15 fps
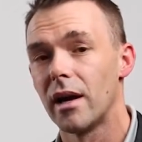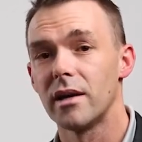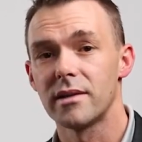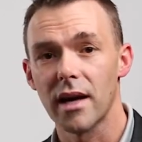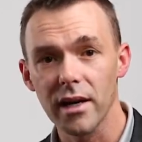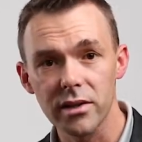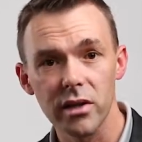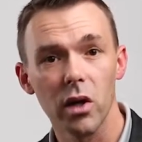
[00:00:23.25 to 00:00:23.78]
is
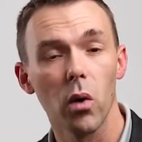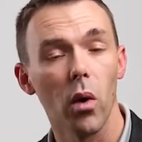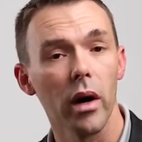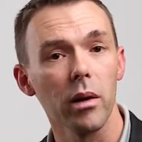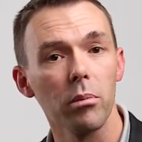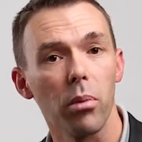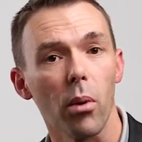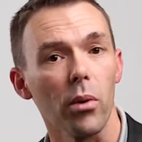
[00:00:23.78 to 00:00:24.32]
actually
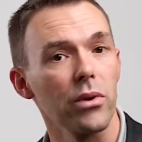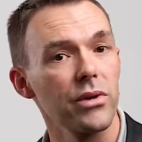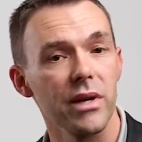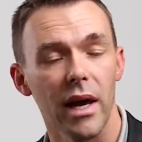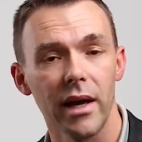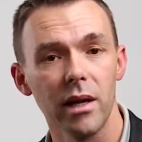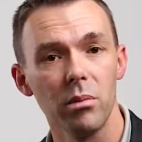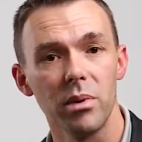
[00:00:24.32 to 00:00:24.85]
quite important
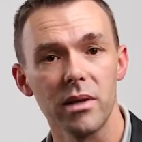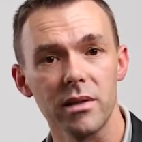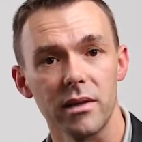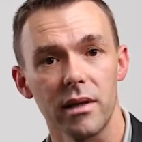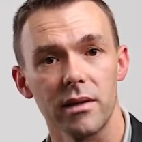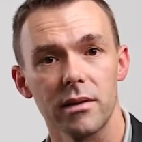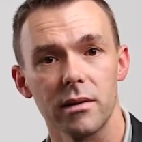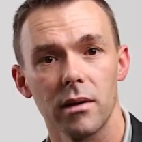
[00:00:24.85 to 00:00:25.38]
to any
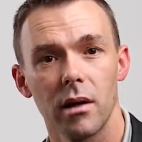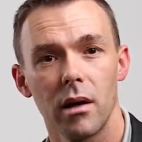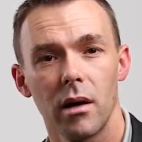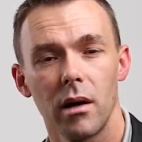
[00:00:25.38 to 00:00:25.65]
business.